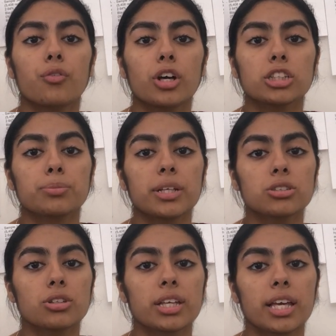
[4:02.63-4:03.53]
First,
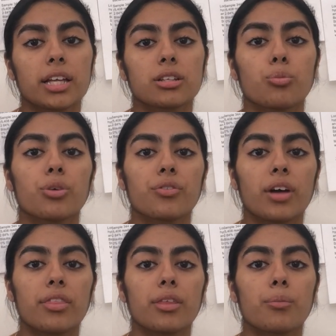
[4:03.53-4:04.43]
based on the kingdom, we
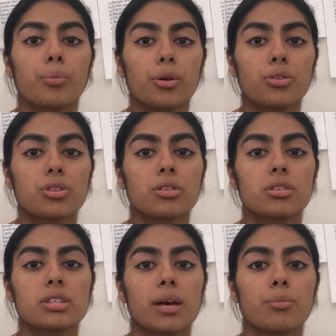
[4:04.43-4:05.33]
found that both
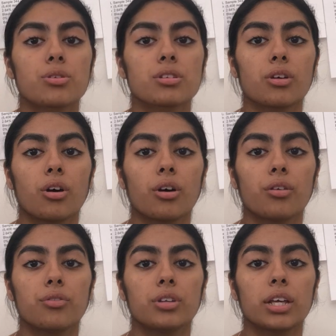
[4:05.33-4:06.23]
samples
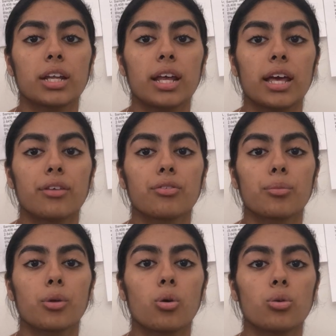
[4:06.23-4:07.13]
of DNA
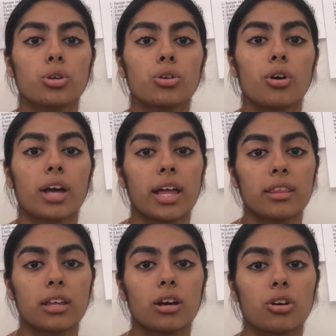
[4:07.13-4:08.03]
from the older dog
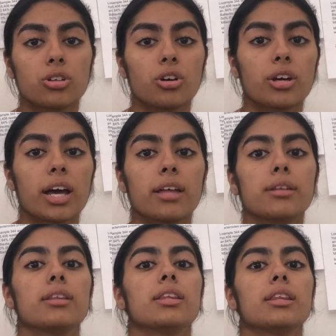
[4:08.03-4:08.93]
and the younger dog
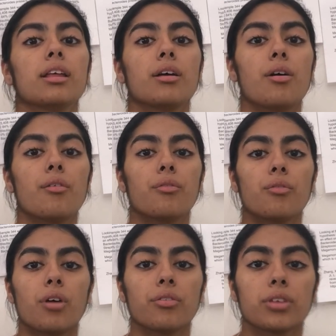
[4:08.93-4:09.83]
had
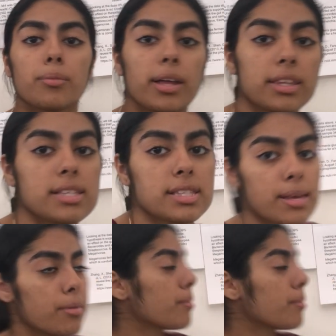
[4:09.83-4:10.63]
roughly about the same